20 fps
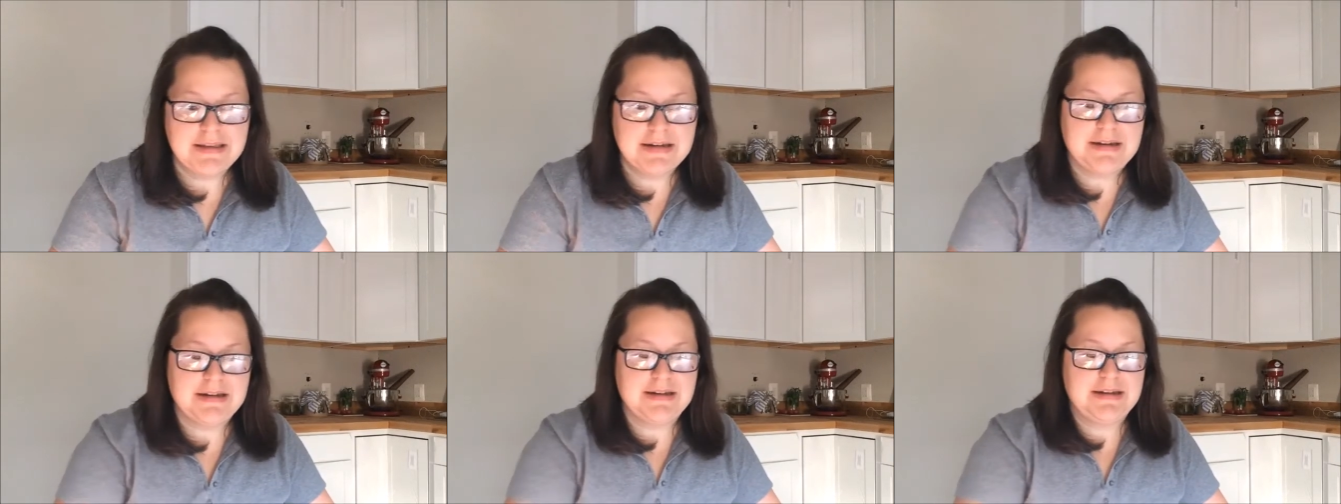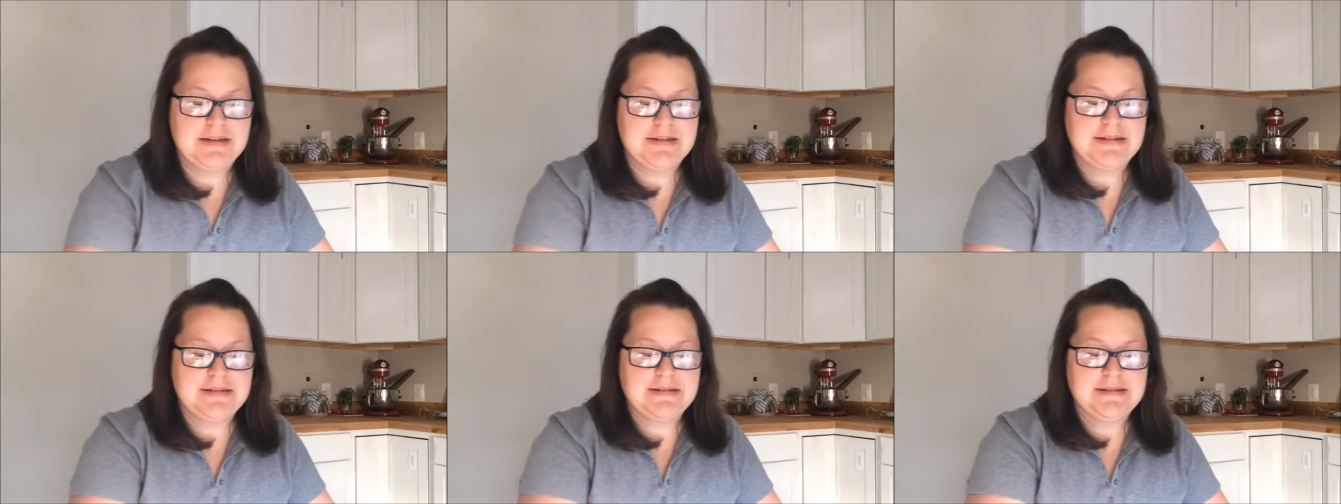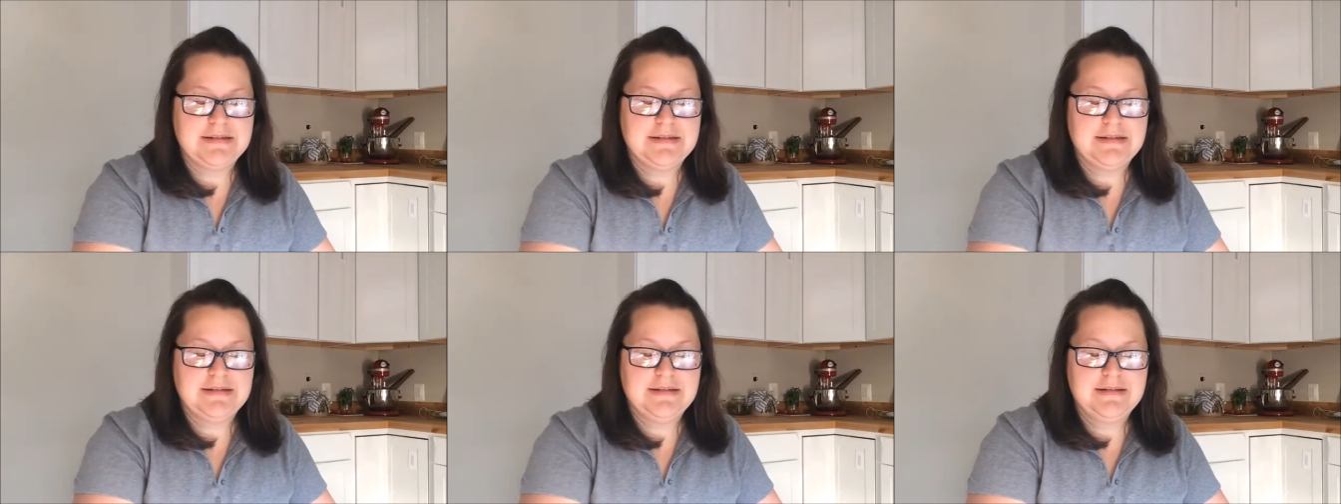than it
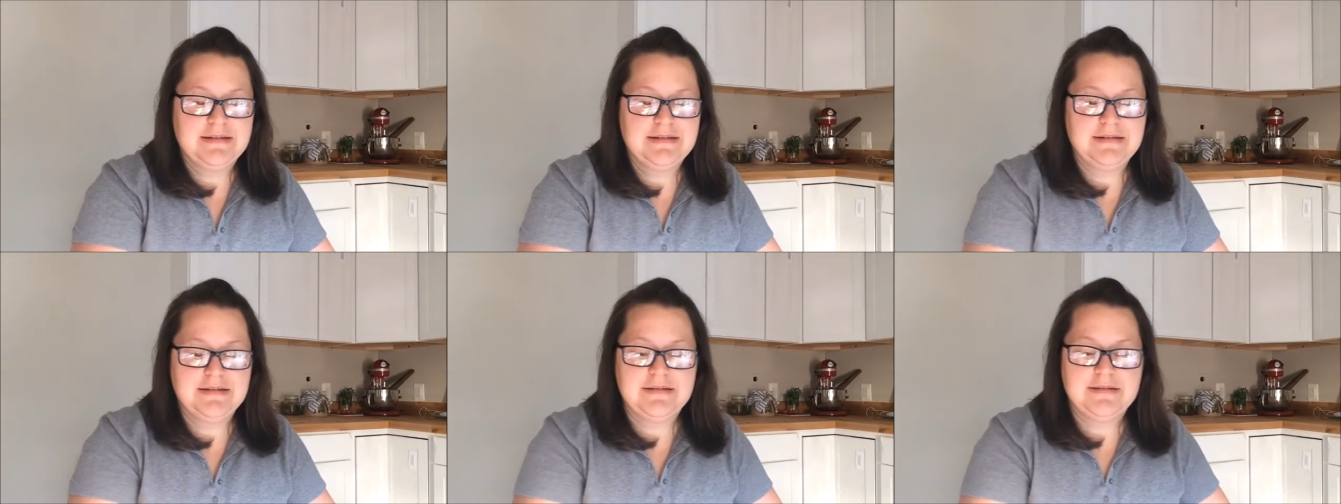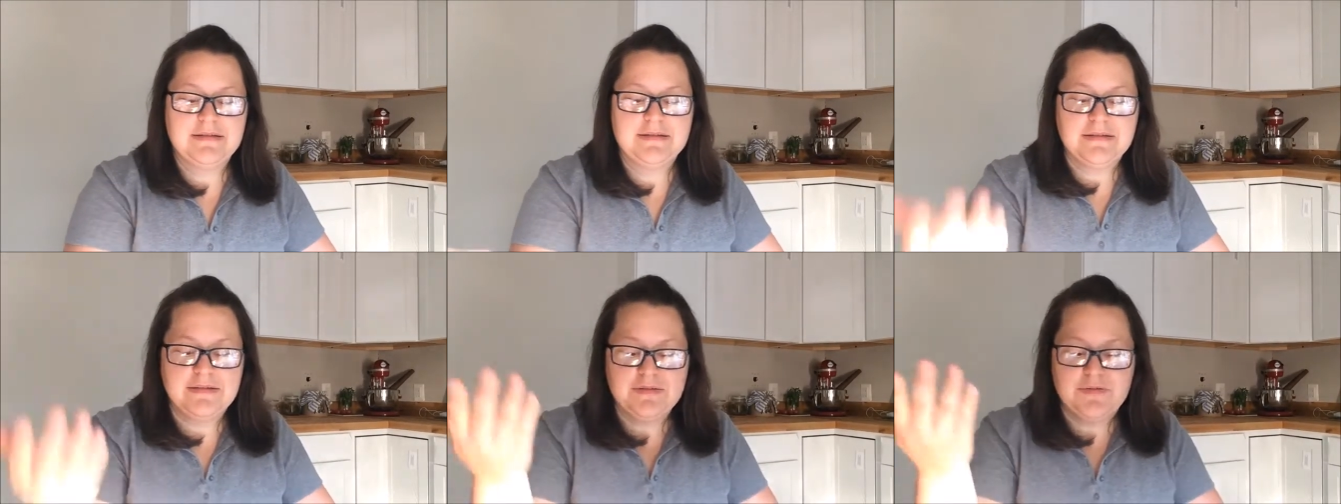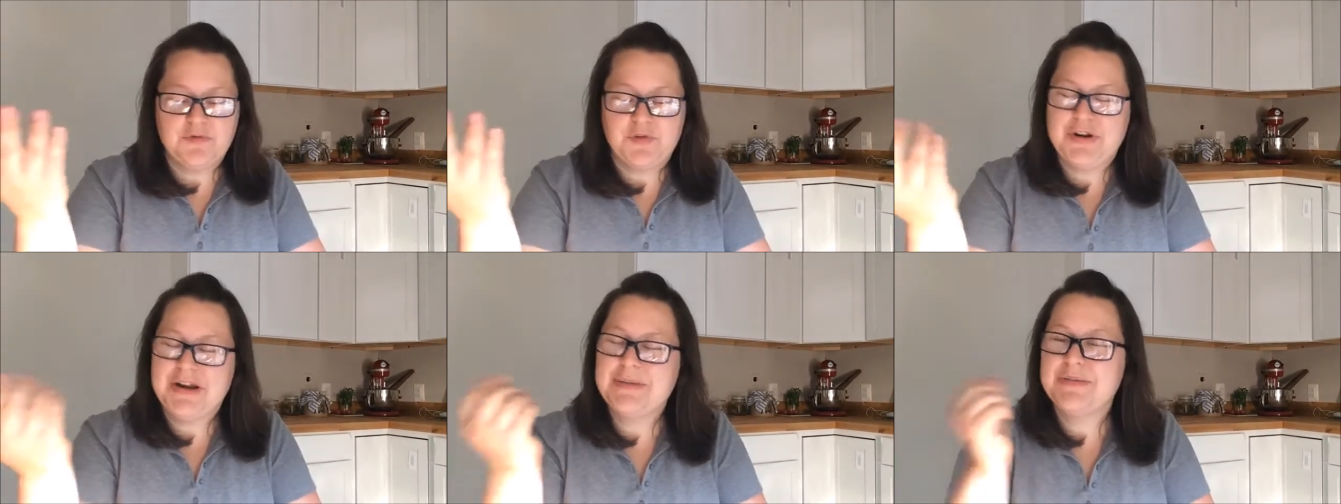is
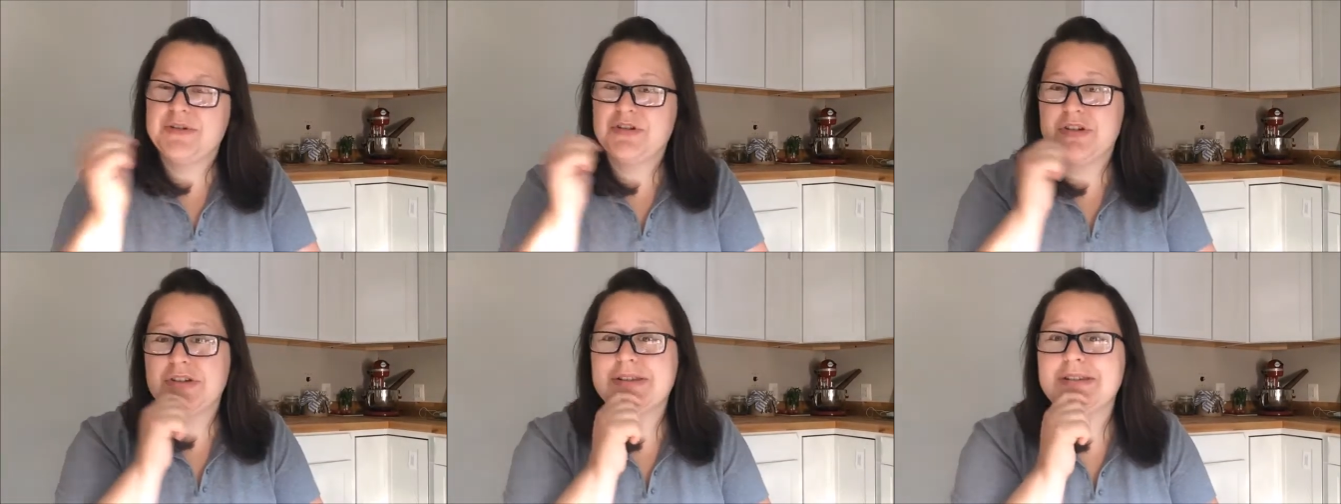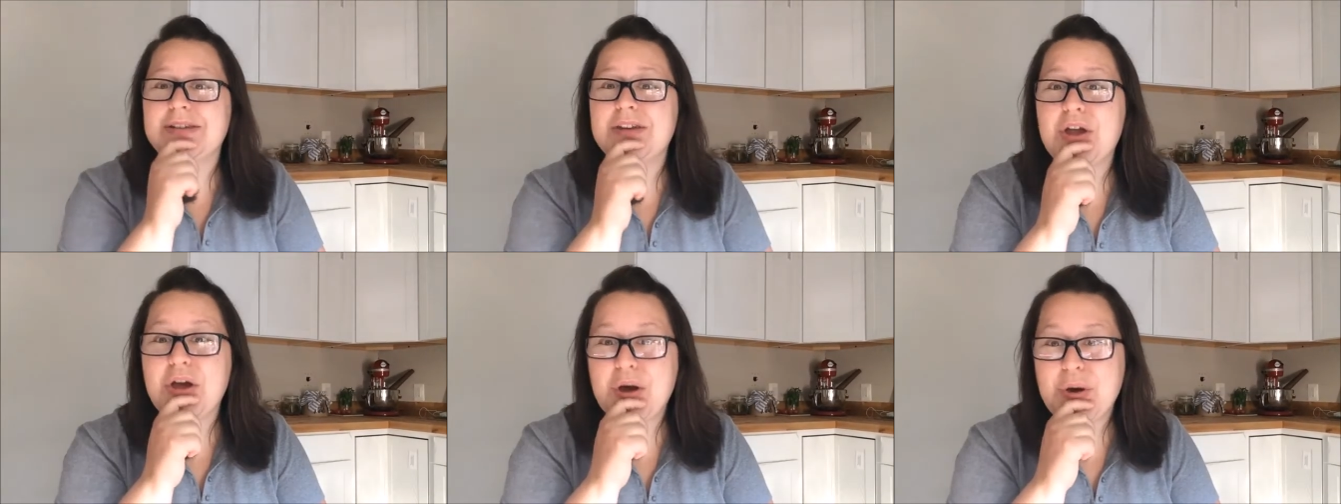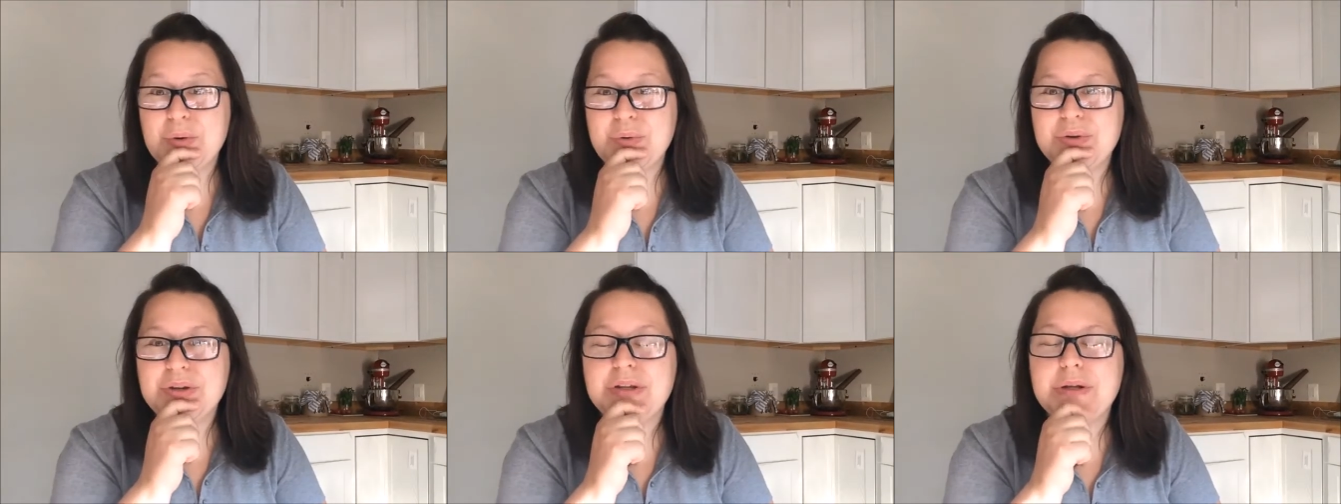for him to just know.